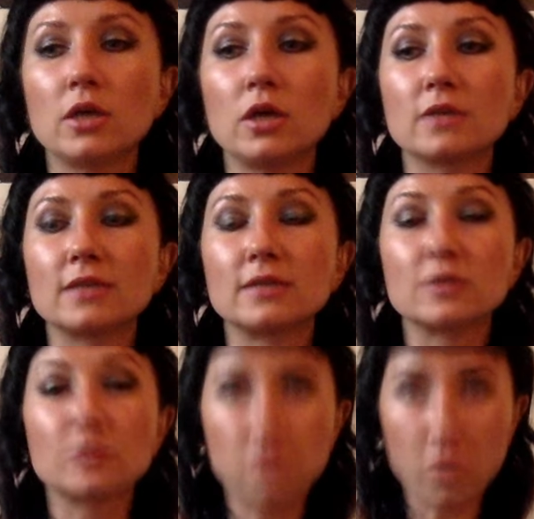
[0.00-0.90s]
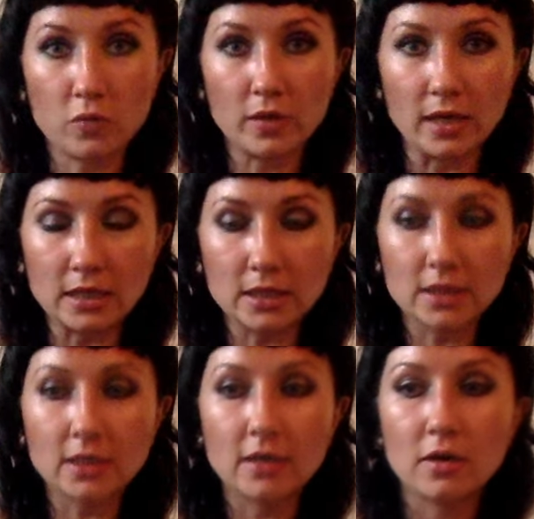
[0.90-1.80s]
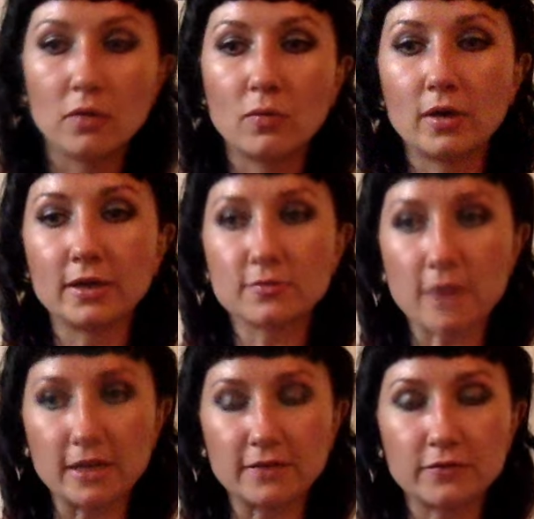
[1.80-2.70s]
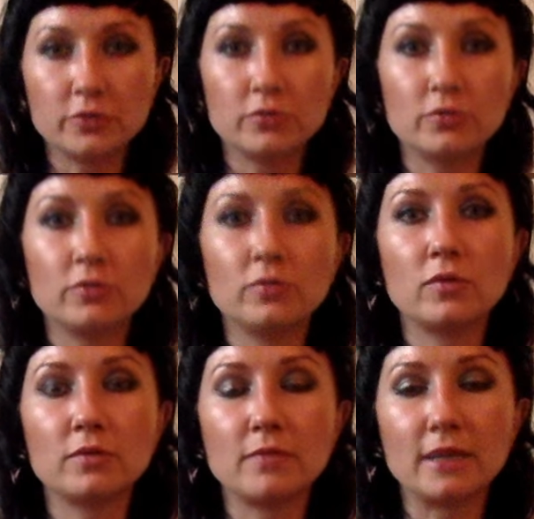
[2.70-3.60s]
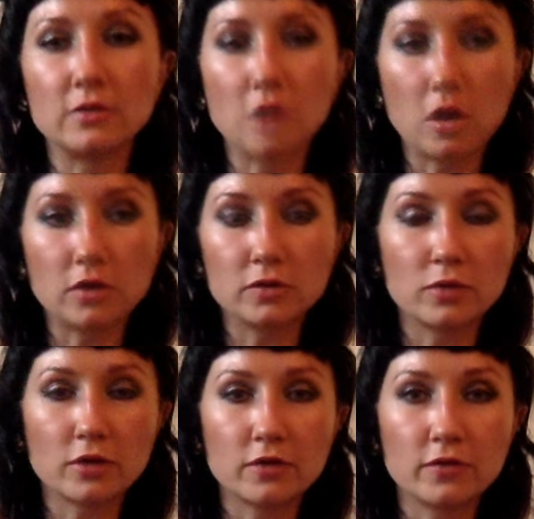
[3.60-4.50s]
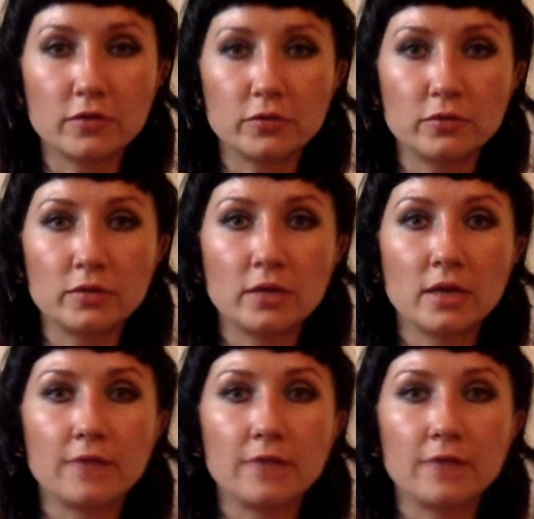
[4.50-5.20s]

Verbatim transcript: sense of knowing what is right for you, what might not work for you.